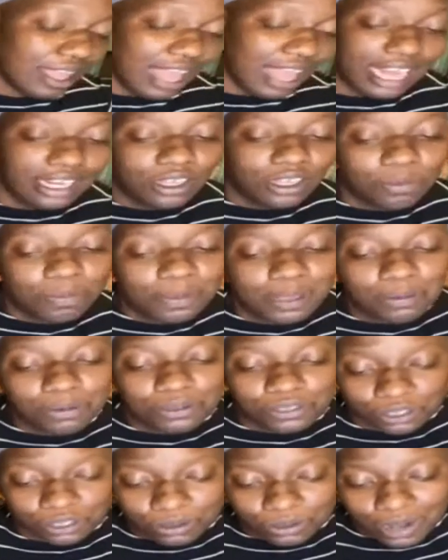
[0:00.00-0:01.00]
I know
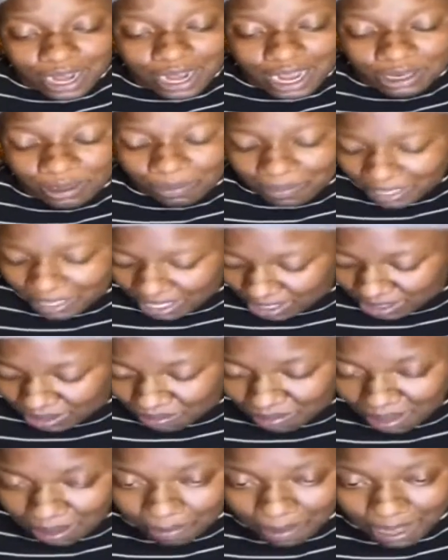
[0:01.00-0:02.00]
people subscribe to me because
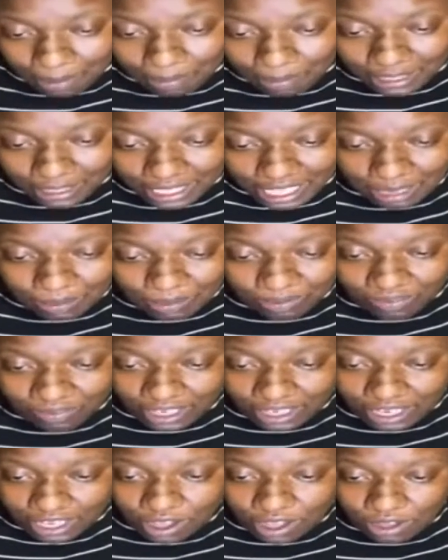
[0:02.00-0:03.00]
of my Papa Legba
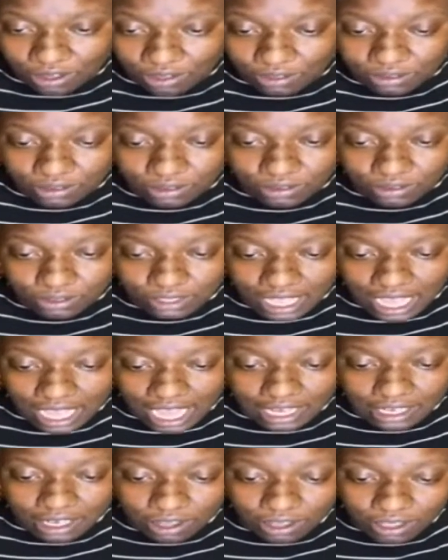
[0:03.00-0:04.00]
video.
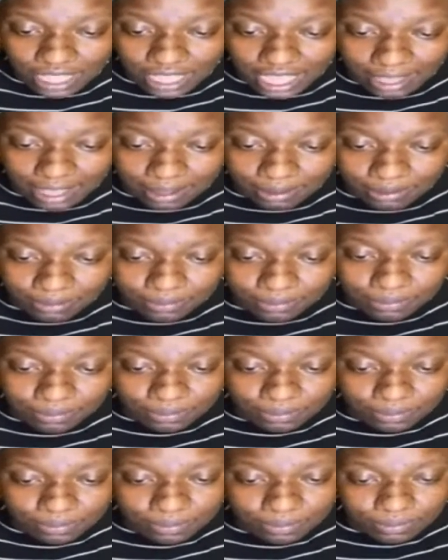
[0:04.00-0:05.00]
I know that.
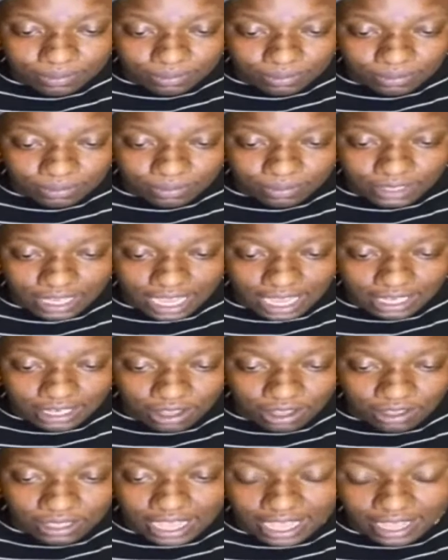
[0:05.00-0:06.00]

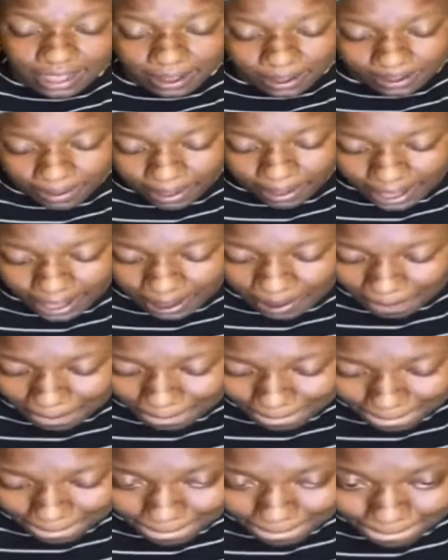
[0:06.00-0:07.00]
Okay?
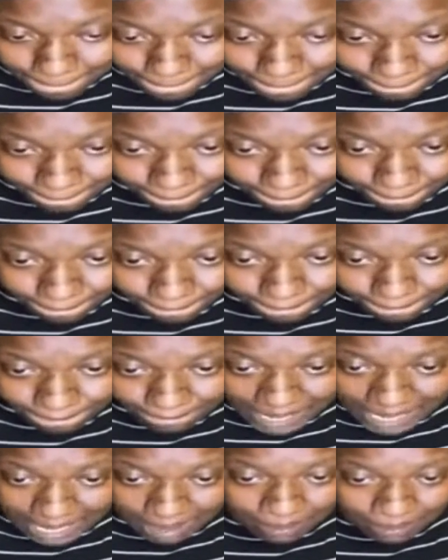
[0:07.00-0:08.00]

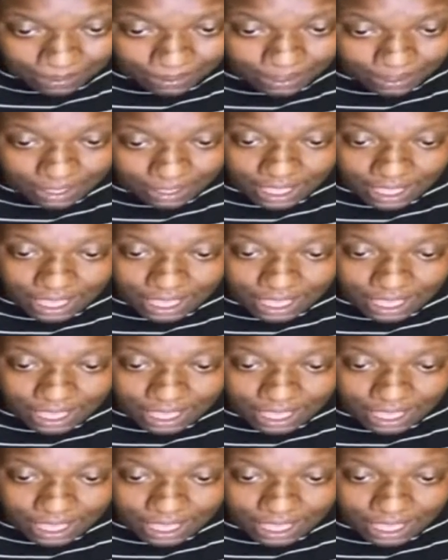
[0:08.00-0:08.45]
Baby.